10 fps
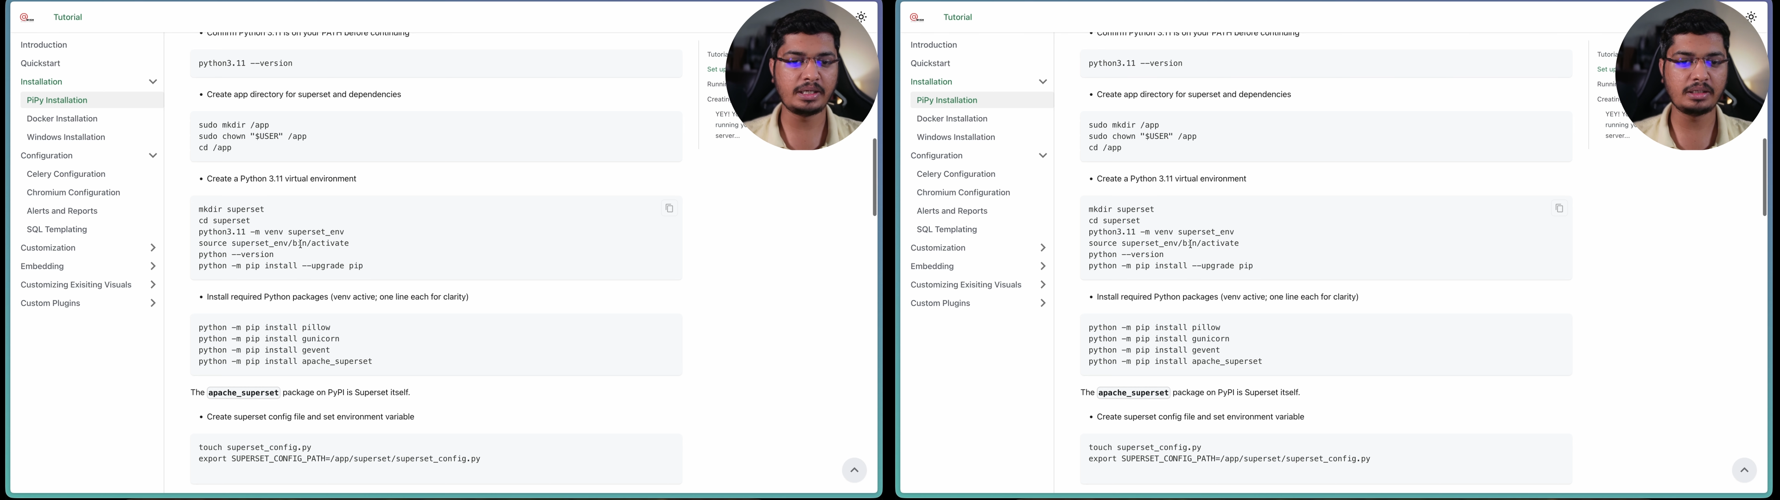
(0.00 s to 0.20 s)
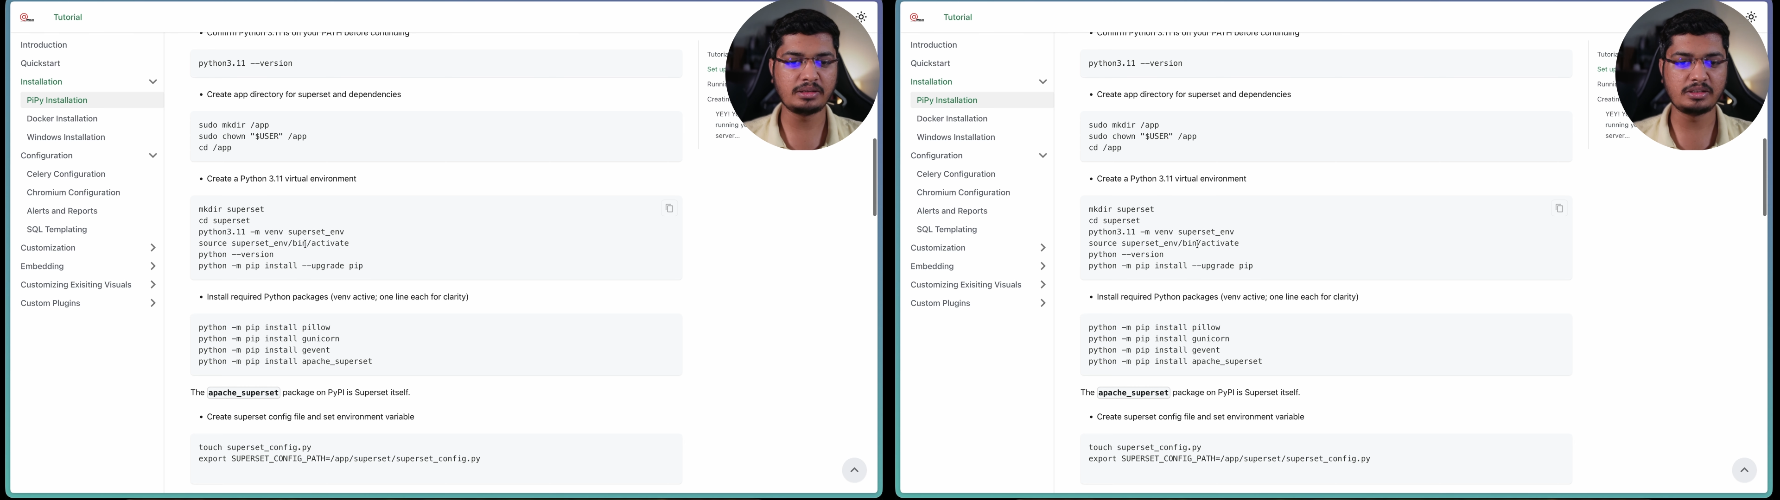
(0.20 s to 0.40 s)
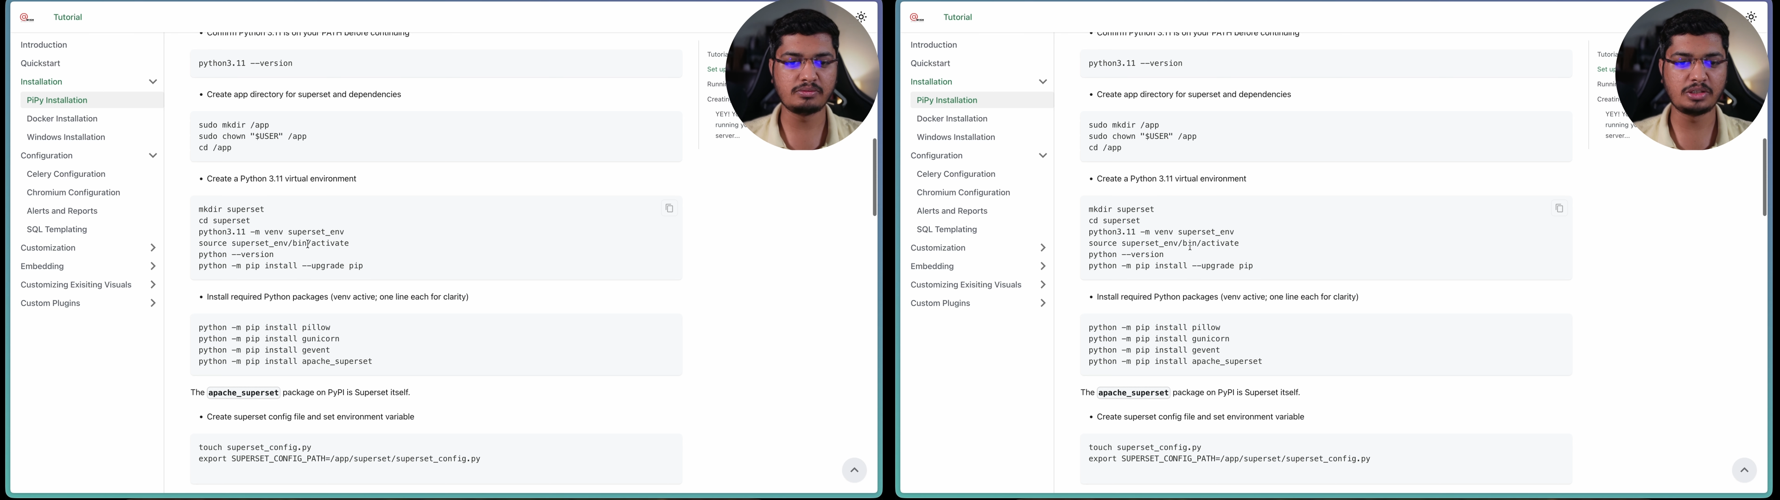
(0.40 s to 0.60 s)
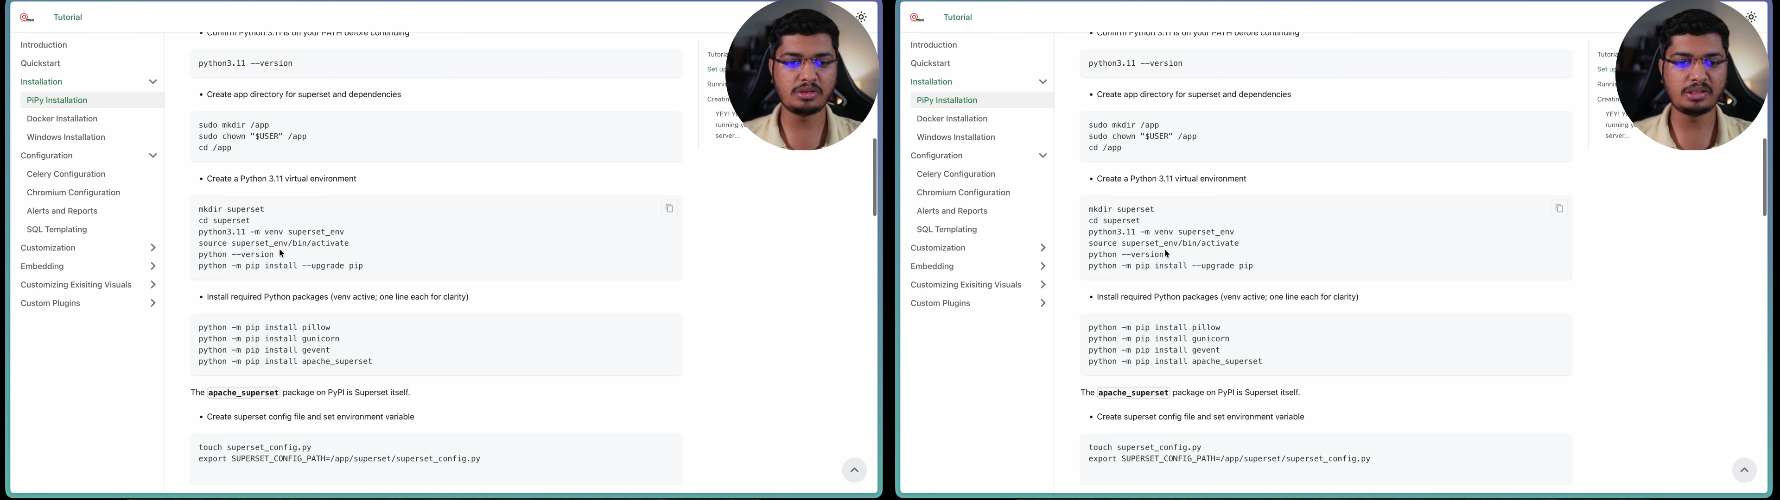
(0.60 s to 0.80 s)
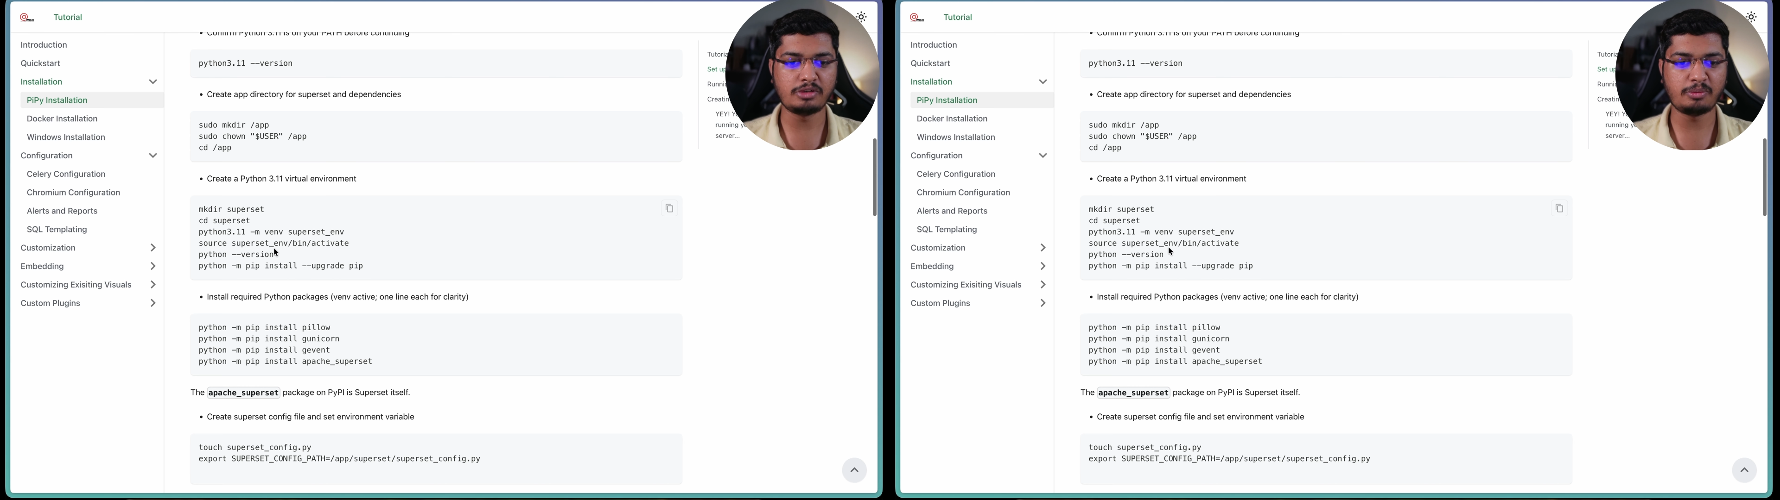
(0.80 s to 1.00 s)
this virtual
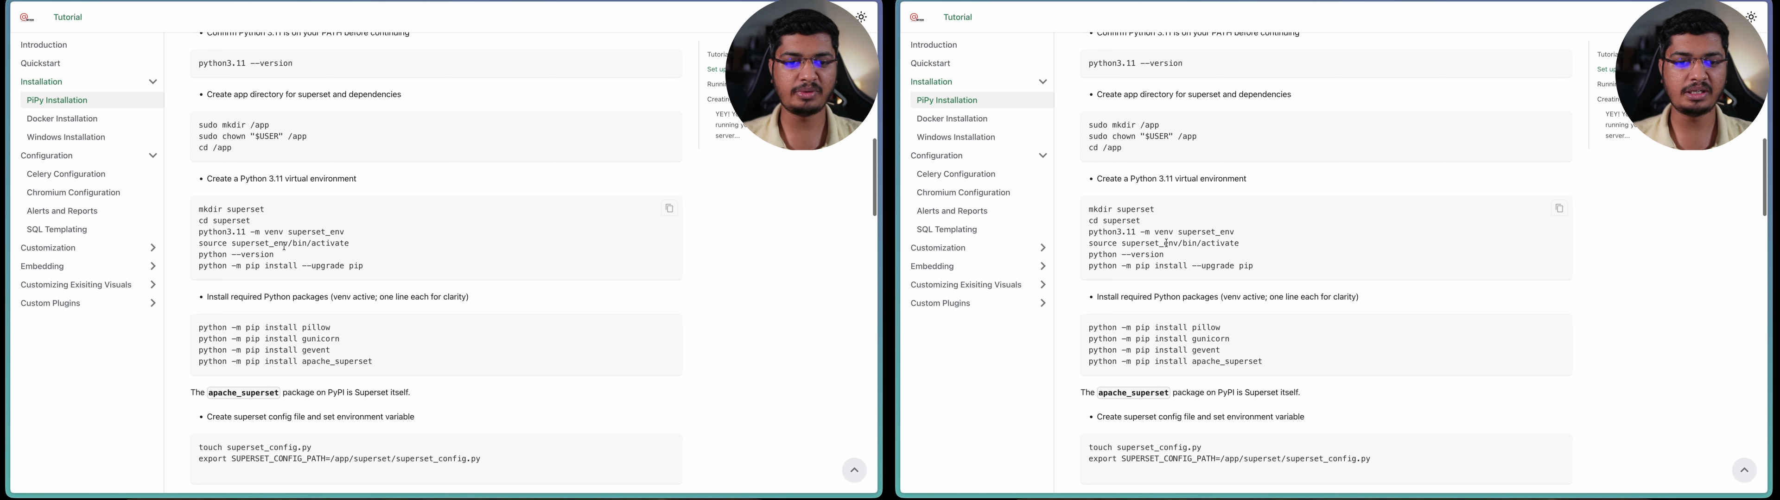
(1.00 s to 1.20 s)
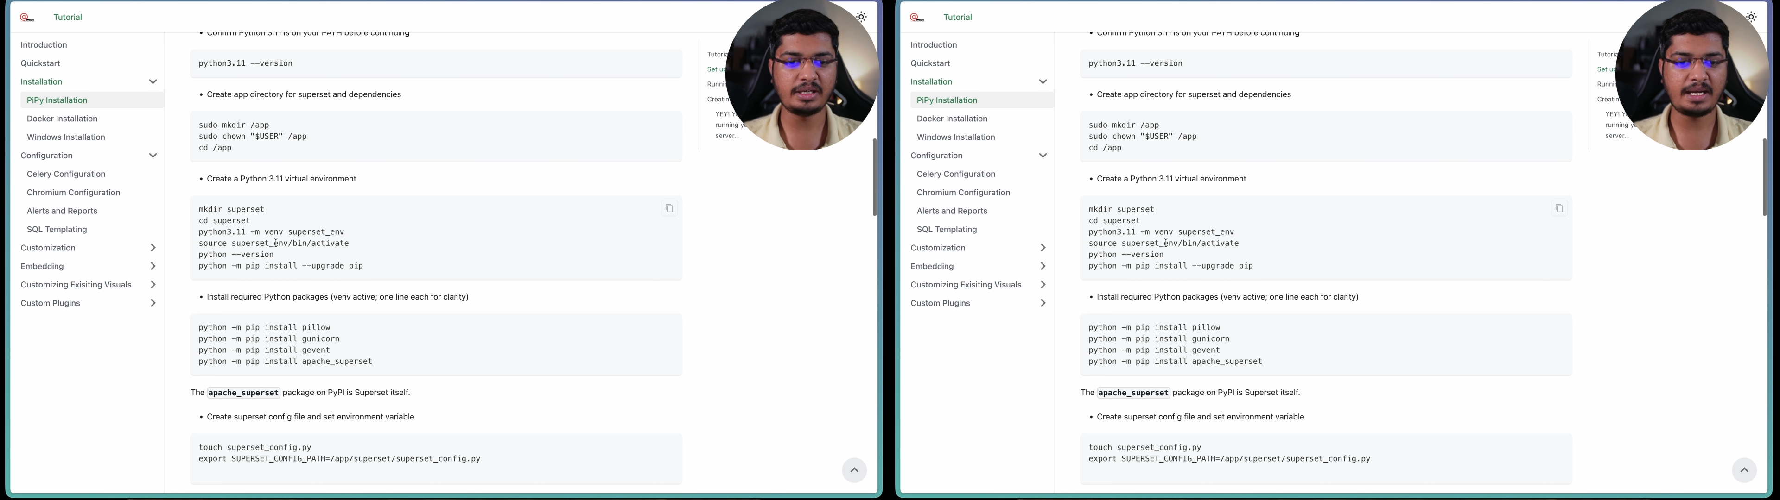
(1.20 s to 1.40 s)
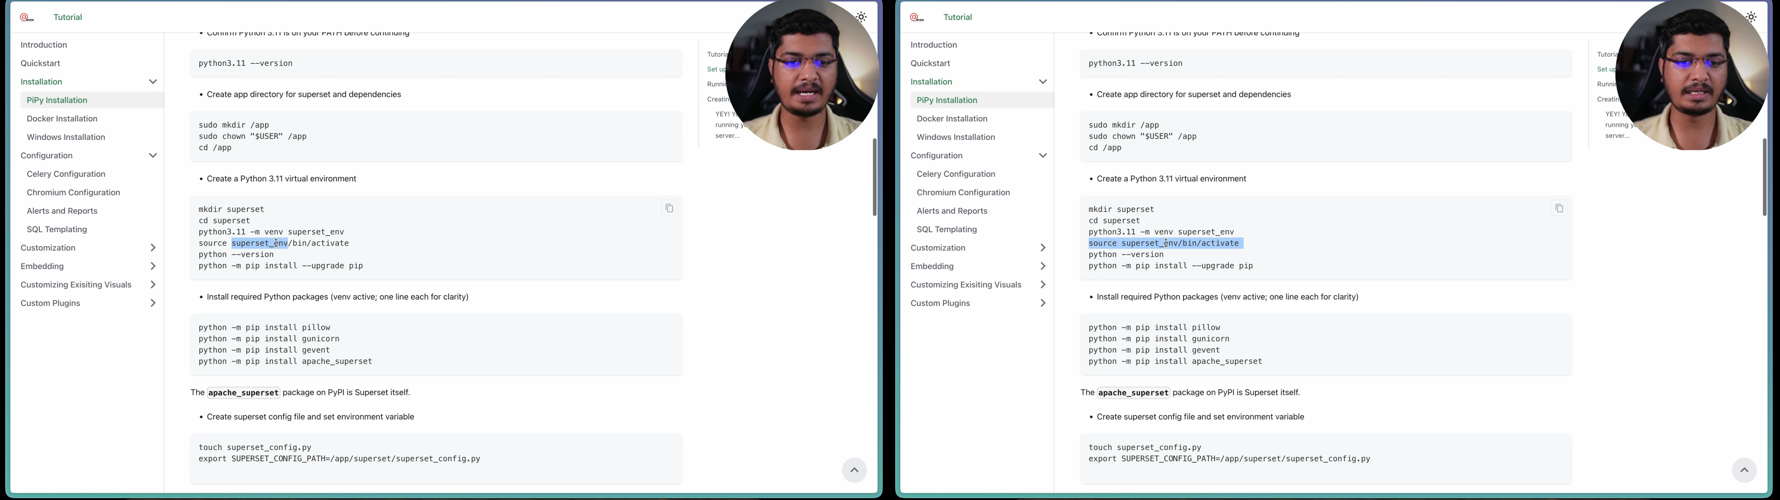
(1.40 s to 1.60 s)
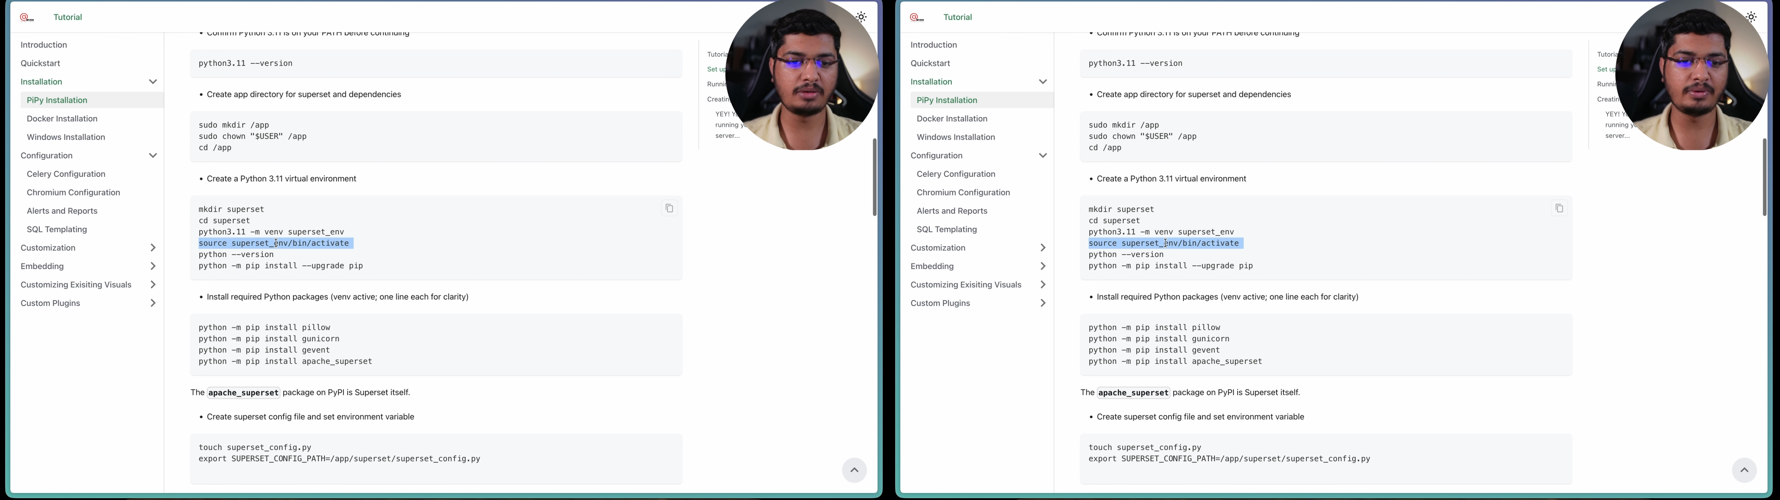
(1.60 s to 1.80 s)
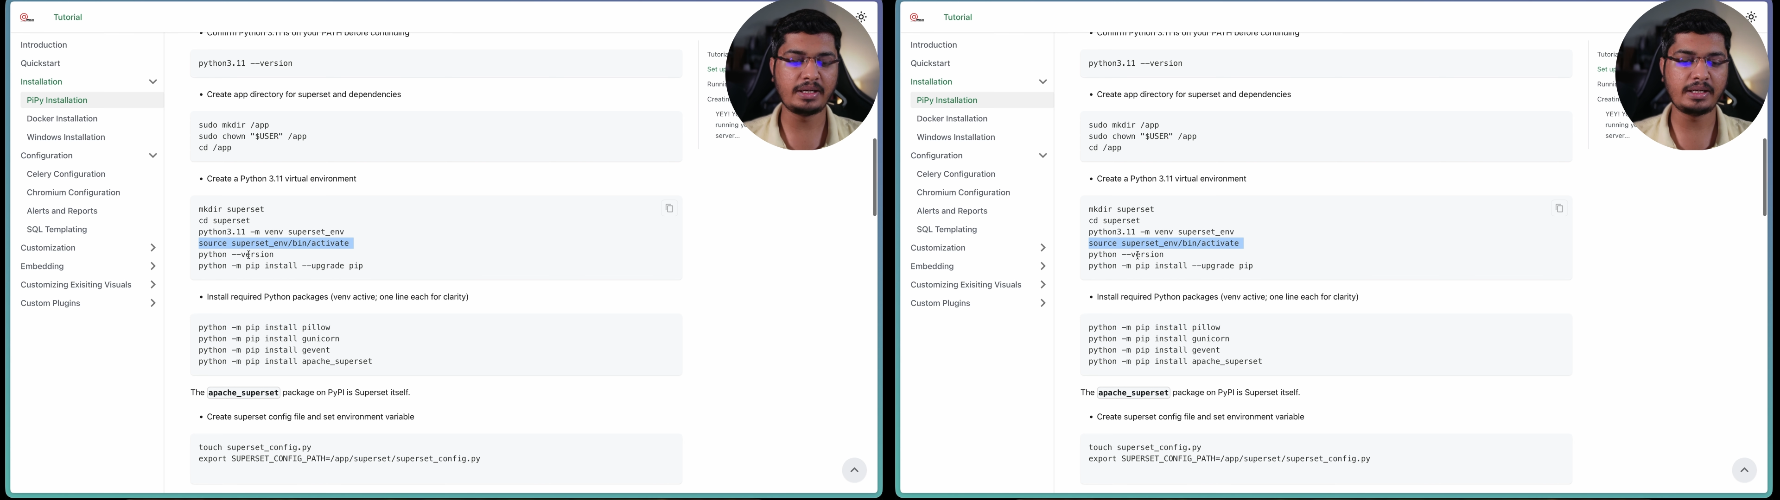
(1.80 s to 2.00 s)
environment,
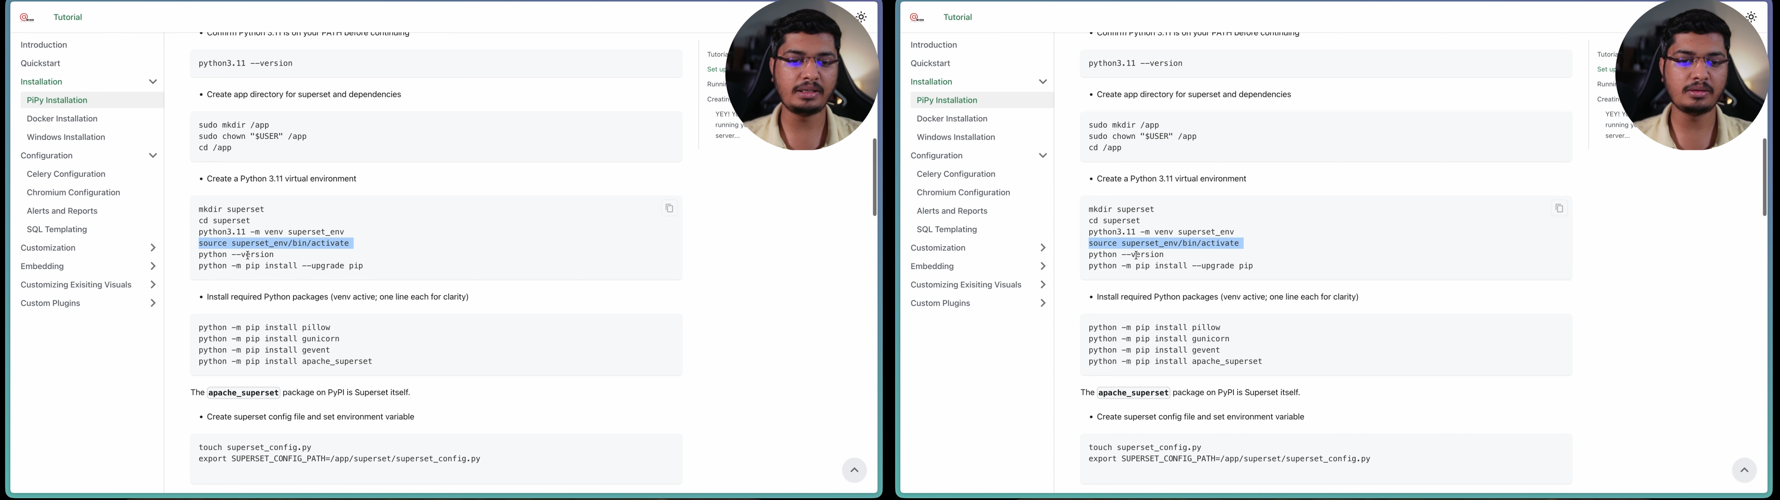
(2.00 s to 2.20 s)
activate it,